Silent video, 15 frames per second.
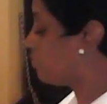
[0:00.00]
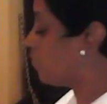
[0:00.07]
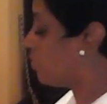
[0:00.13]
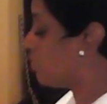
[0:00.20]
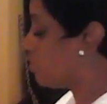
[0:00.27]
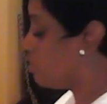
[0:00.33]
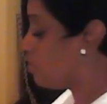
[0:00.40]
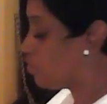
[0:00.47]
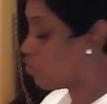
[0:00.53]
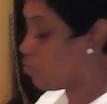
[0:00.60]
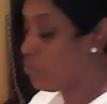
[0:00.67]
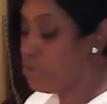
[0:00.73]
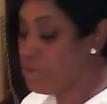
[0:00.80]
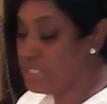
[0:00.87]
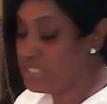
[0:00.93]
So
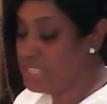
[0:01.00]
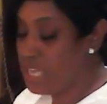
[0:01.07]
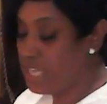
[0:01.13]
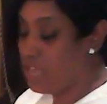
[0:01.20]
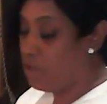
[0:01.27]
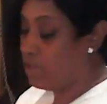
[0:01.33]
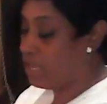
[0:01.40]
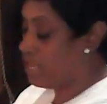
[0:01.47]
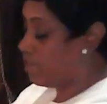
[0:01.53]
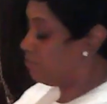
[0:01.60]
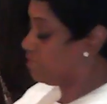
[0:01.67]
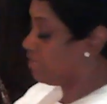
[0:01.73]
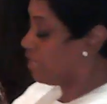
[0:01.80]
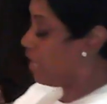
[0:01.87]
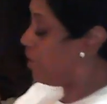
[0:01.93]
we're going to take our
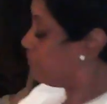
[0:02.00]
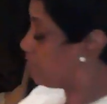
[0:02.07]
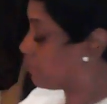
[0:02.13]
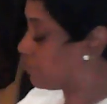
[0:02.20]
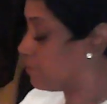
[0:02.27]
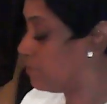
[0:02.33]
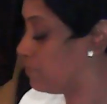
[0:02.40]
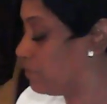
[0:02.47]
lamb chops